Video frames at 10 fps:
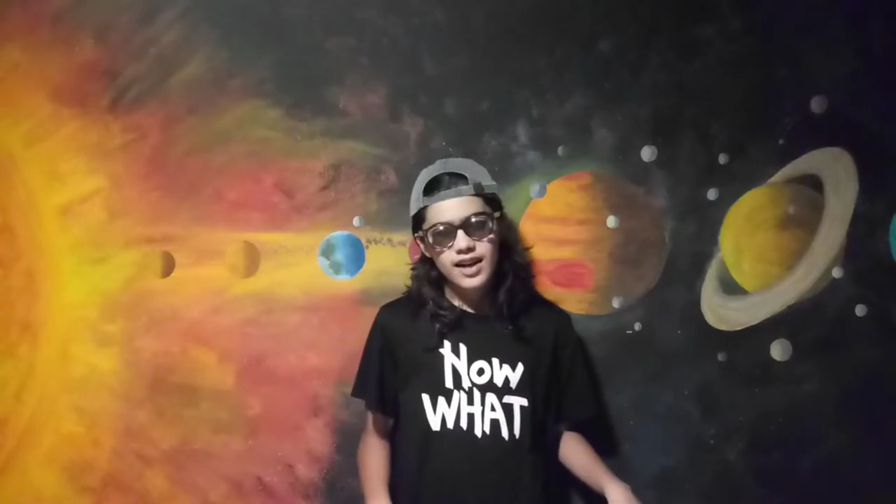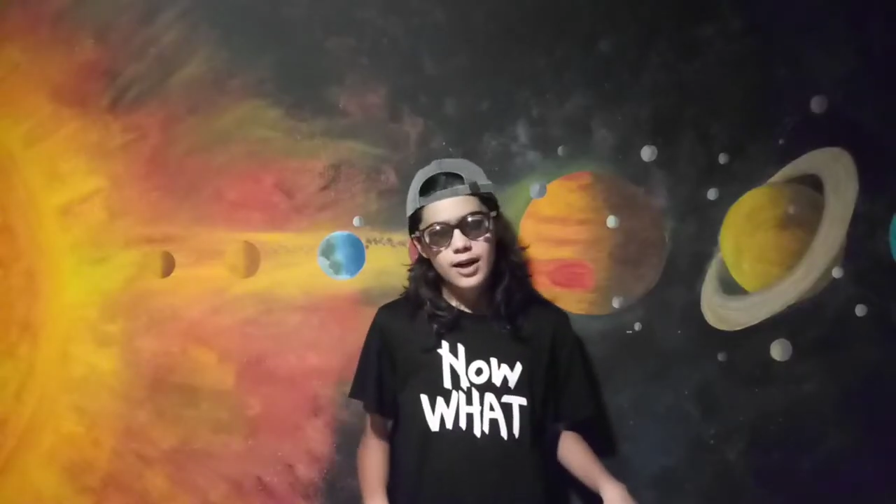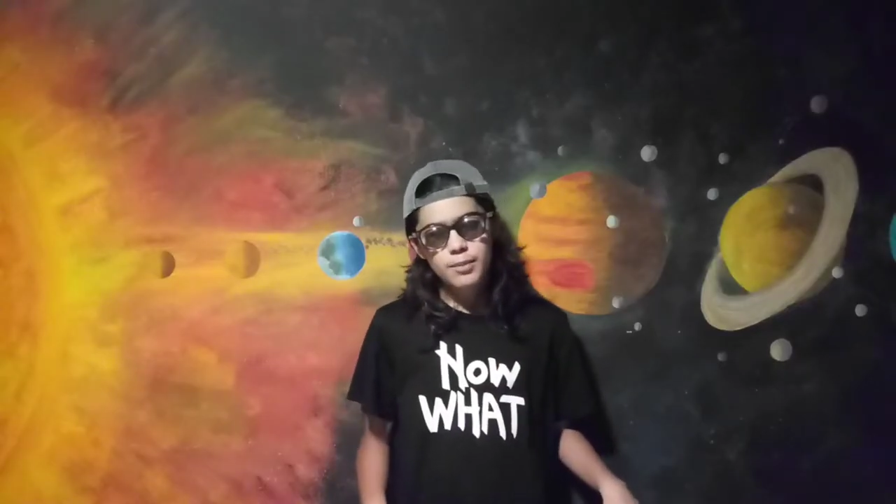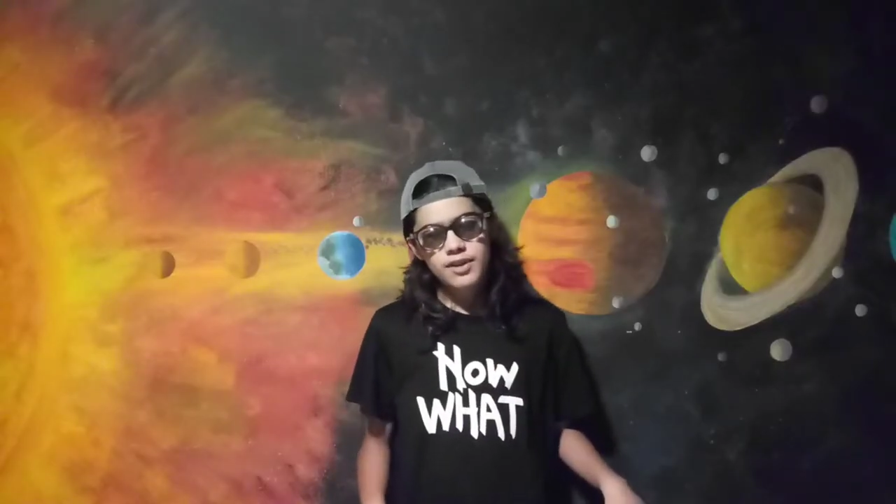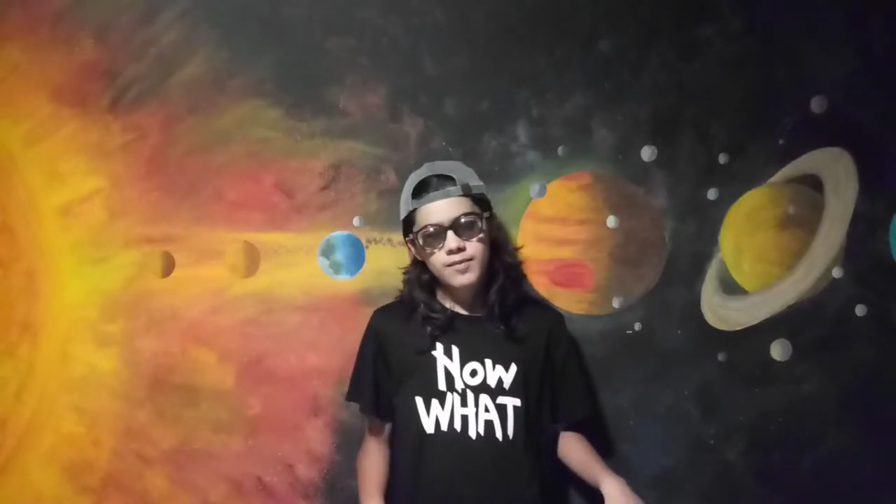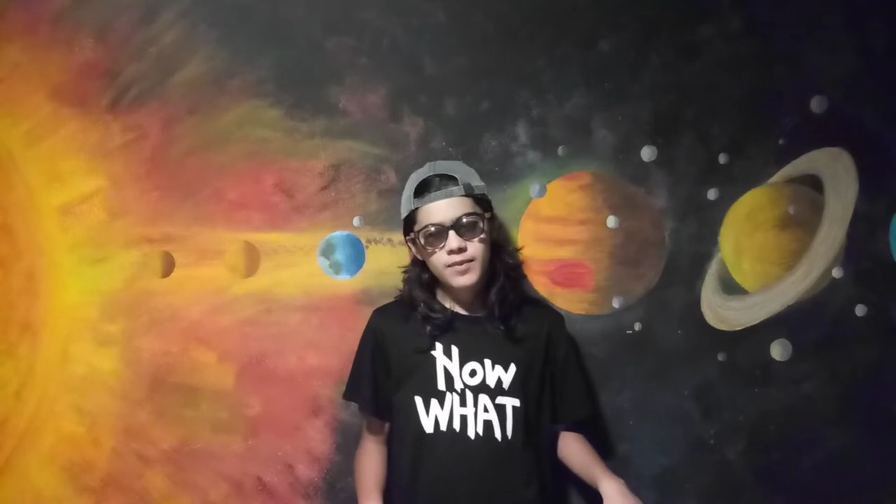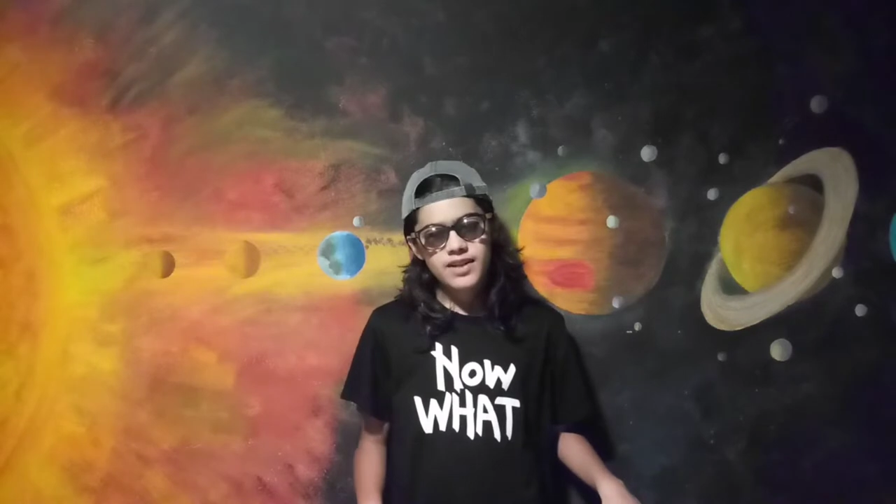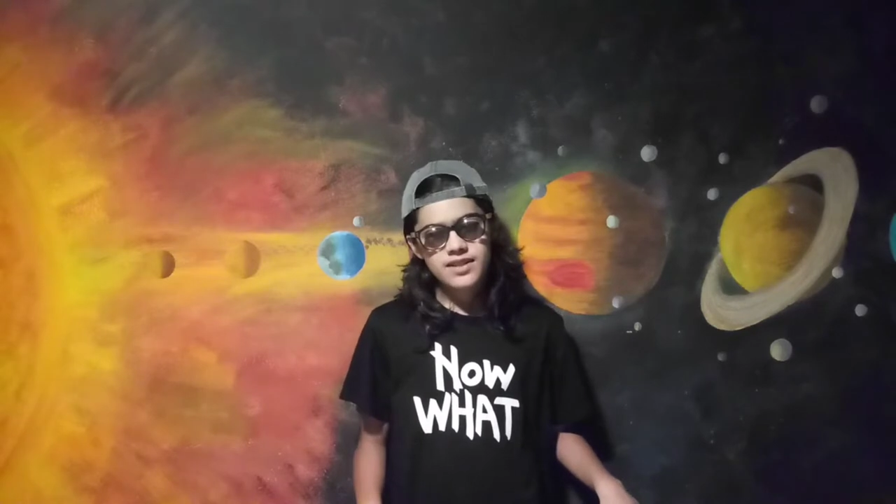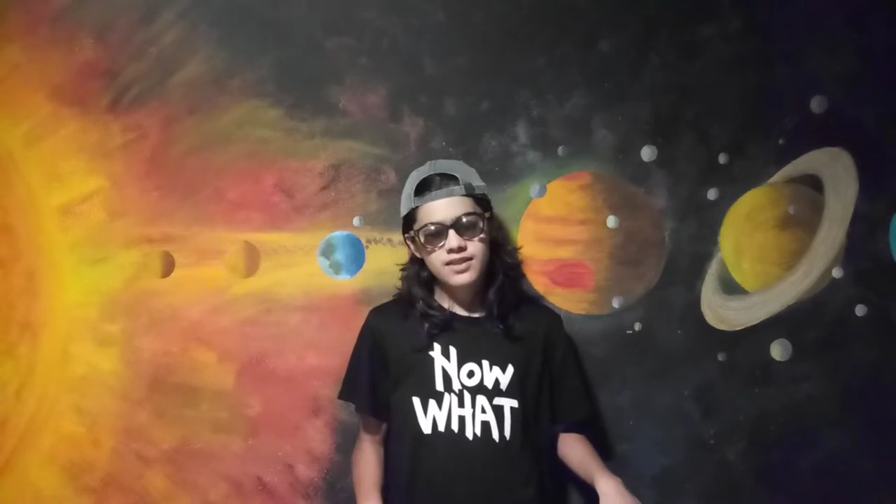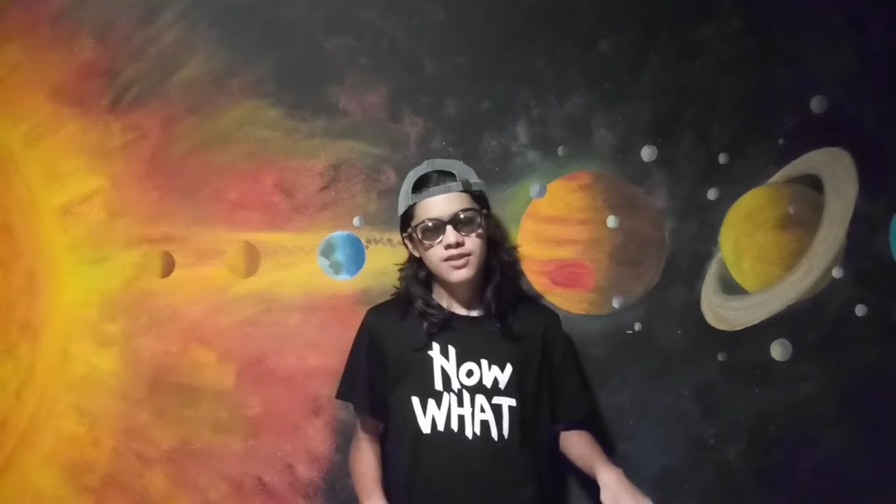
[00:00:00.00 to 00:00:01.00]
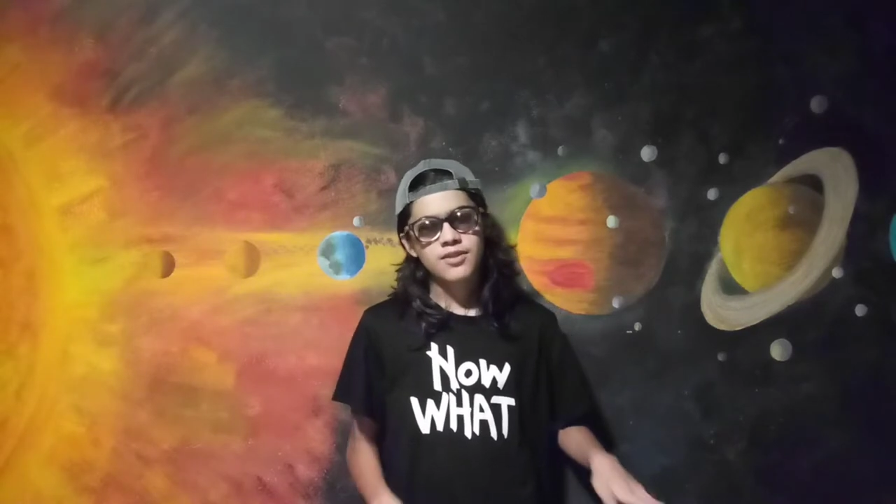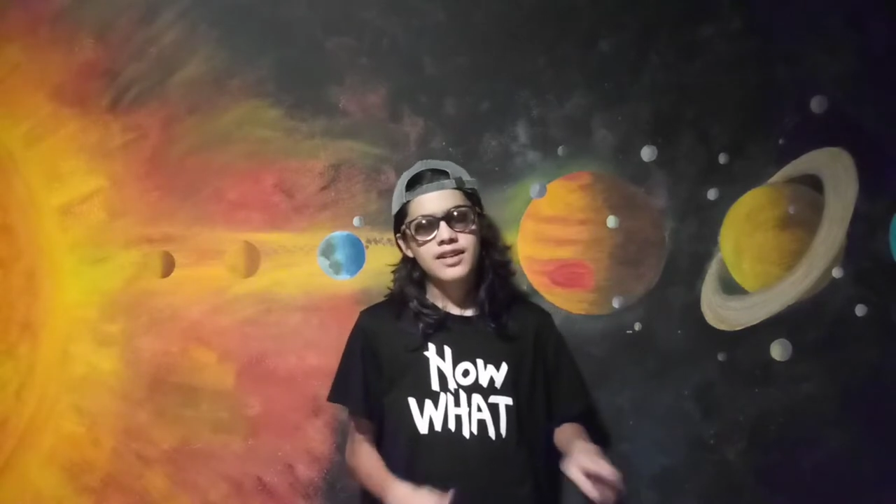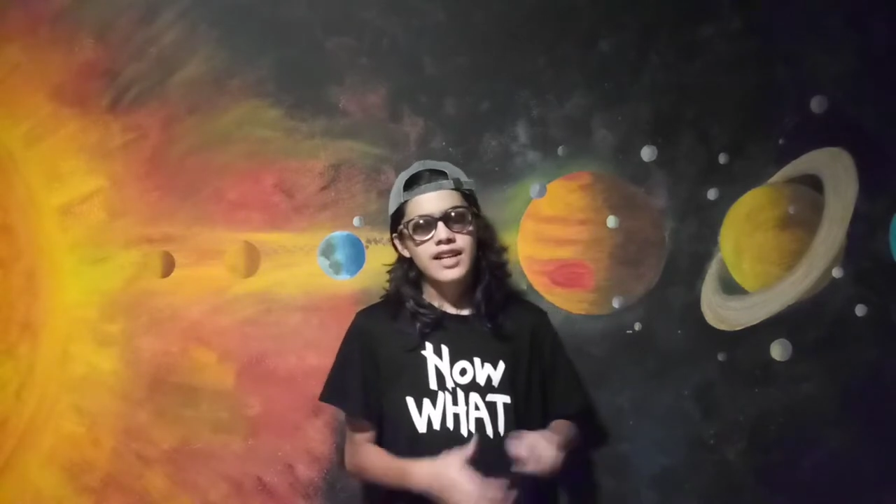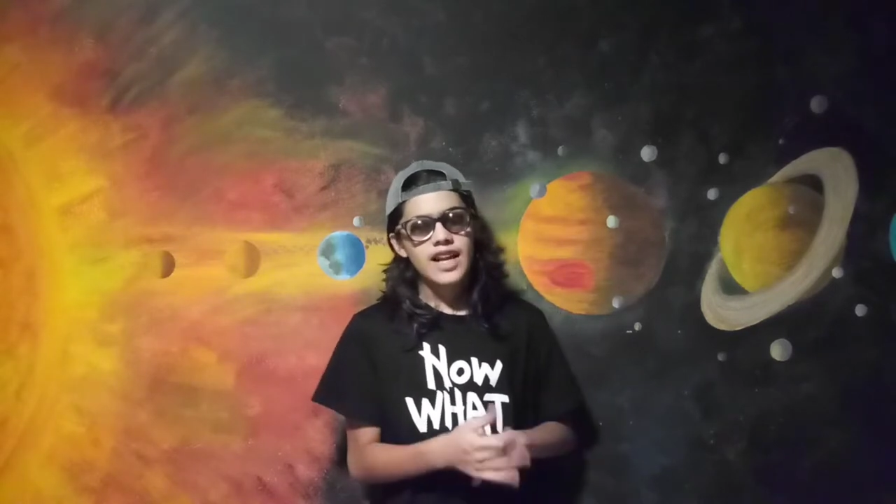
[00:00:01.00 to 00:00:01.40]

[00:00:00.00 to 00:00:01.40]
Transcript: a couple of months ago,